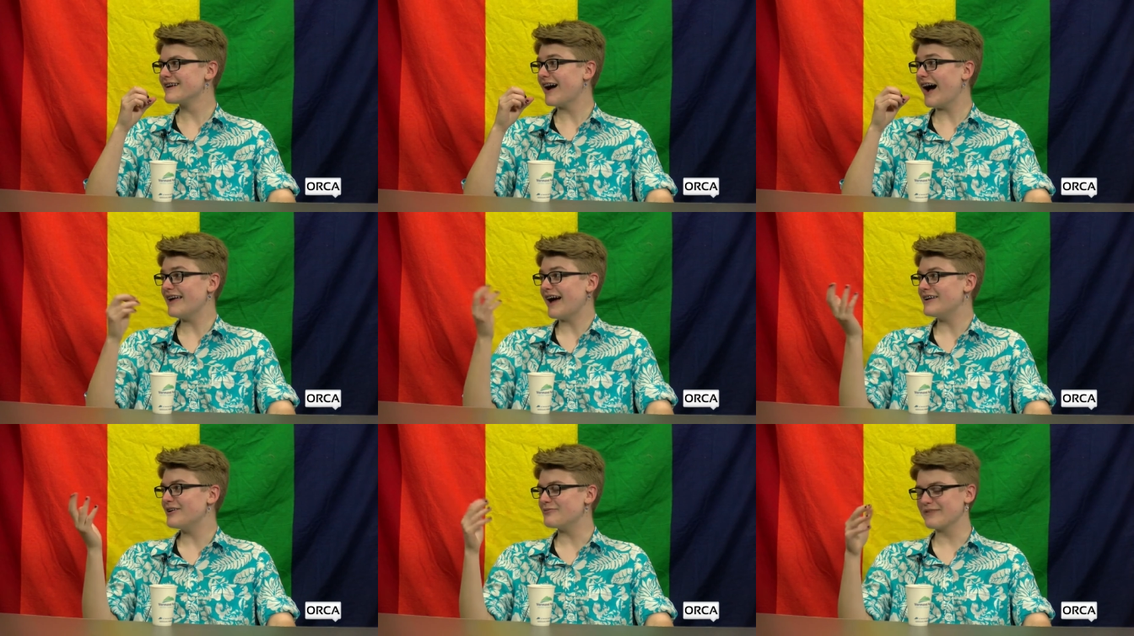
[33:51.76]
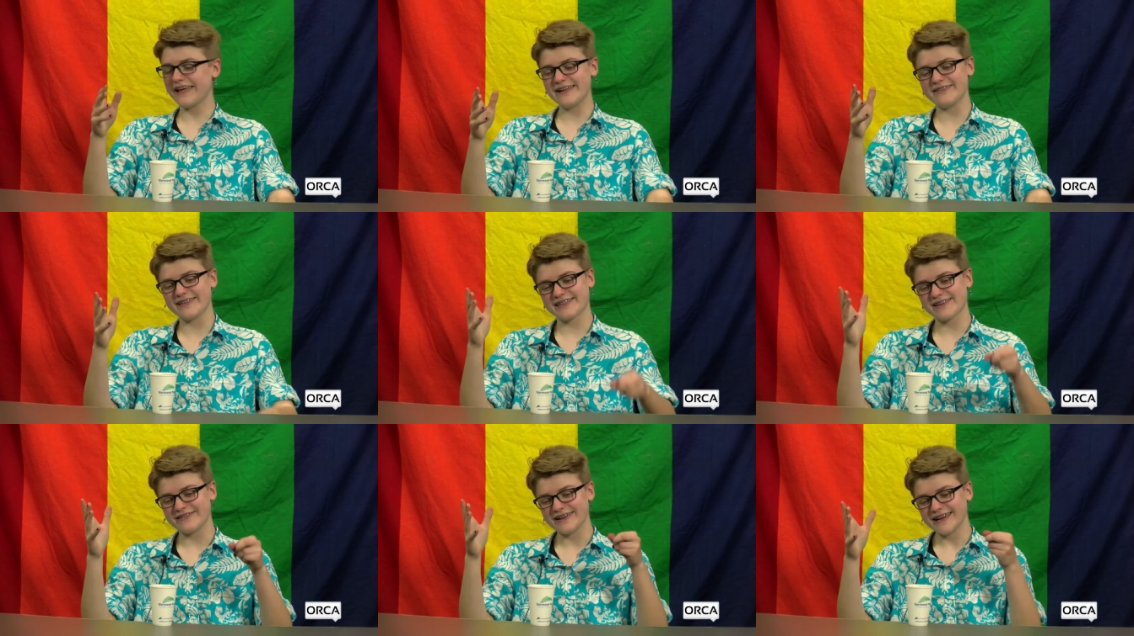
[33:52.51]
I, I know, but anyway,
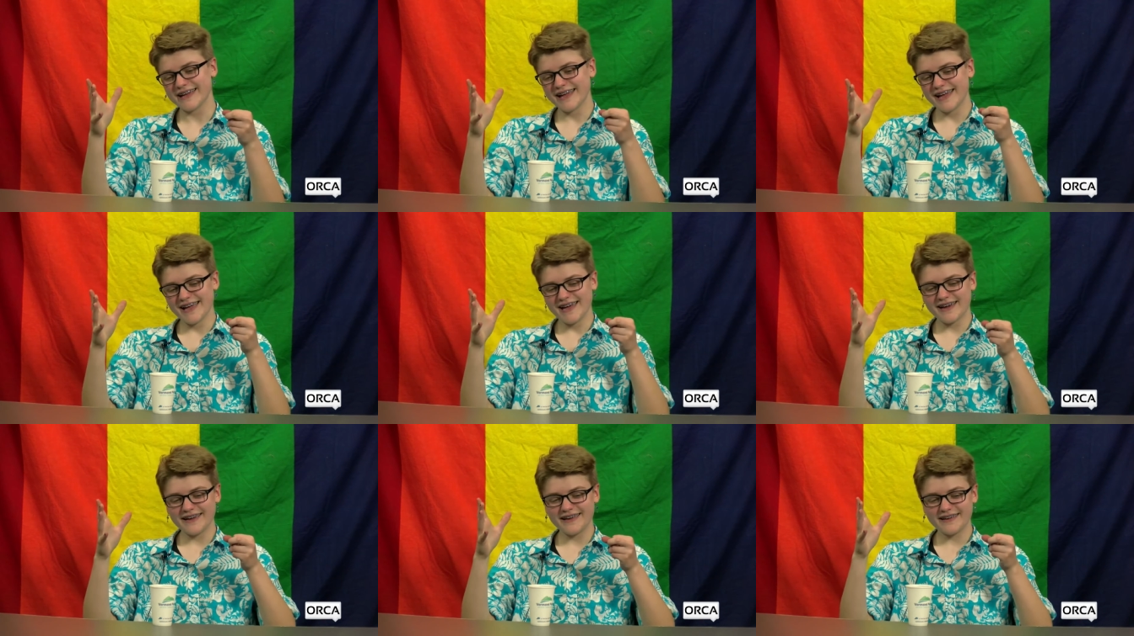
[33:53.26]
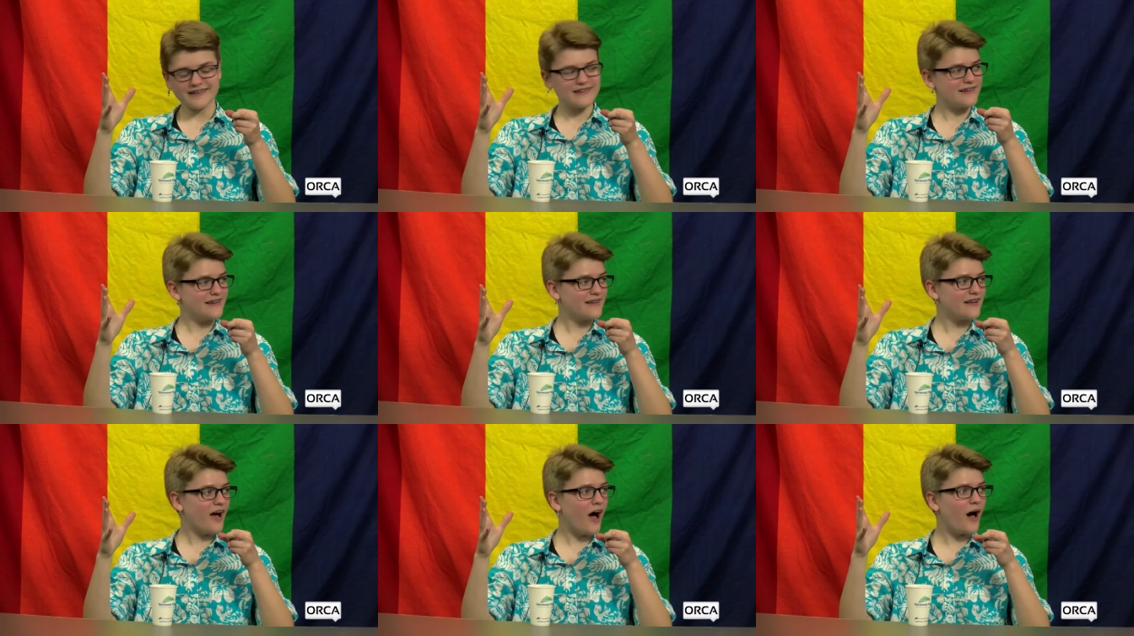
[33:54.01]
so. Is it gay?
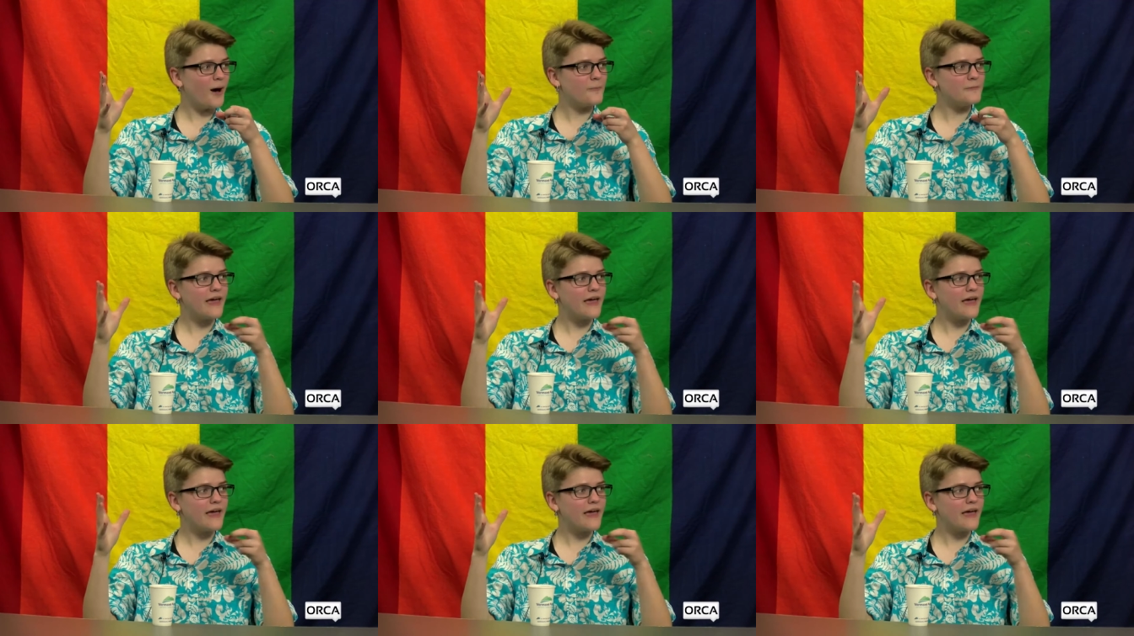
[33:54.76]
Um,